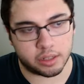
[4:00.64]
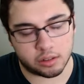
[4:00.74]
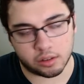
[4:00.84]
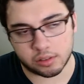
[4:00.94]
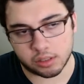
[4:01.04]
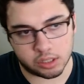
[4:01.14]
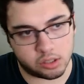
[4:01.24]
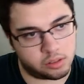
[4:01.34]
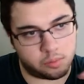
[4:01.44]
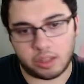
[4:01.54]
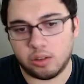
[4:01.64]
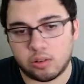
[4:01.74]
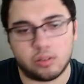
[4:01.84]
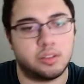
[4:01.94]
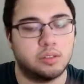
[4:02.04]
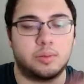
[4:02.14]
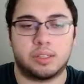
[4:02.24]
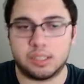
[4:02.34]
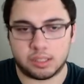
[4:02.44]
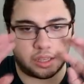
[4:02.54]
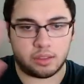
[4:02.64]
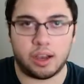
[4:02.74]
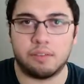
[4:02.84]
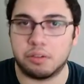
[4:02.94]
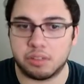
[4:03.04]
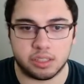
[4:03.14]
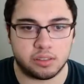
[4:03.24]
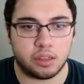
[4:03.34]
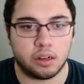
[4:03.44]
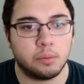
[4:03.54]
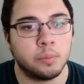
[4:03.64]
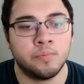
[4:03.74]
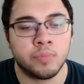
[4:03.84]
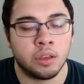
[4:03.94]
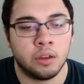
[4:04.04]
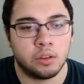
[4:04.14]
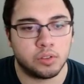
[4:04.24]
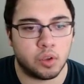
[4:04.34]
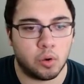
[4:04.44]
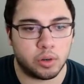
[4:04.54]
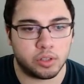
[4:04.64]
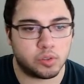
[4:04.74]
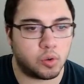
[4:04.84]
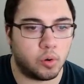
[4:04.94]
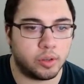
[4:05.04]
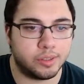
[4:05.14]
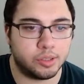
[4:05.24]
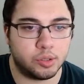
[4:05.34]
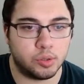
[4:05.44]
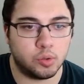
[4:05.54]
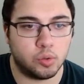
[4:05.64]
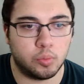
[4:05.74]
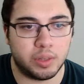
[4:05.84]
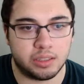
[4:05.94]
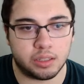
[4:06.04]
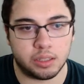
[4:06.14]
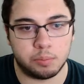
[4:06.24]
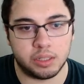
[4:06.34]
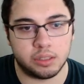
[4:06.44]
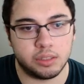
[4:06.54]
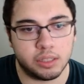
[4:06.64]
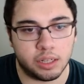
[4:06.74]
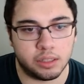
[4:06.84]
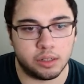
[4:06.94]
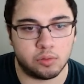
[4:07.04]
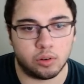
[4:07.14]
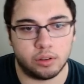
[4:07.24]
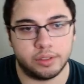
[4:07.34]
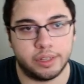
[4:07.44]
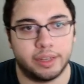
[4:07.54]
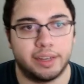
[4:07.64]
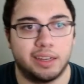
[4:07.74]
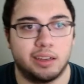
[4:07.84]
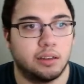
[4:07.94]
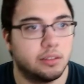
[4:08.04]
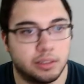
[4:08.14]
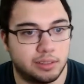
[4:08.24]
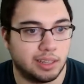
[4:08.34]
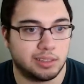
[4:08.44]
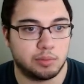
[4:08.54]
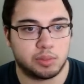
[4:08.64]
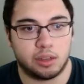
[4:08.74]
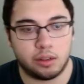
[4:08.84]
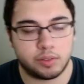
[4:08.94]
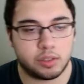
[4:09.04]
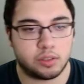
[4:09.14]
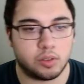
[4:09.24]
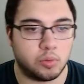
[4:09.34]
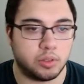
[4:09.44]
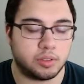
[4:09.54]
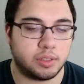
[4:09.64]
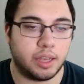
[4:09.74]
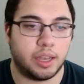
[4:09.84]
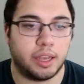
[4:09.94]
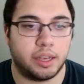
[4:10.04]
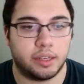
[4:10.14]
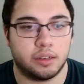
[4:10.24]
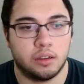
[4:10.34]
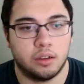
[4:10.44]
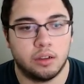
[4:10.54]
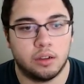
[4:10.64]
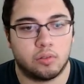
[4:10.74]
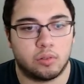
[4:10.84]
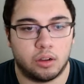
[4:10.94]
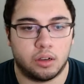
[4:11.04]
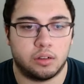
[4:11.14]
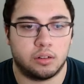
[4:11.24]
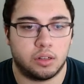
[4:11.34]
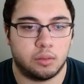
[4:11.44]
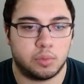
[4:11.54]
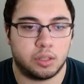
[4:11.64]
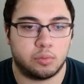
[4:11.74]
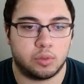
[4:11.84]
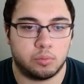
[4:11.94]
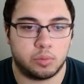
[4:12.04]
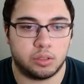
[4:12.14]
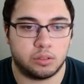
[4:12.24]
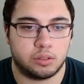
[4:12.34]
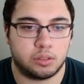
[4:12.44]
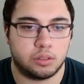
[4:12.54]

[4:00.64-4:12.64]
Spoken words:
causing issues on my local, just because I don't have everything set up. So we're just going to basically build it and then run the tests themselves. So we'll say run npm run build,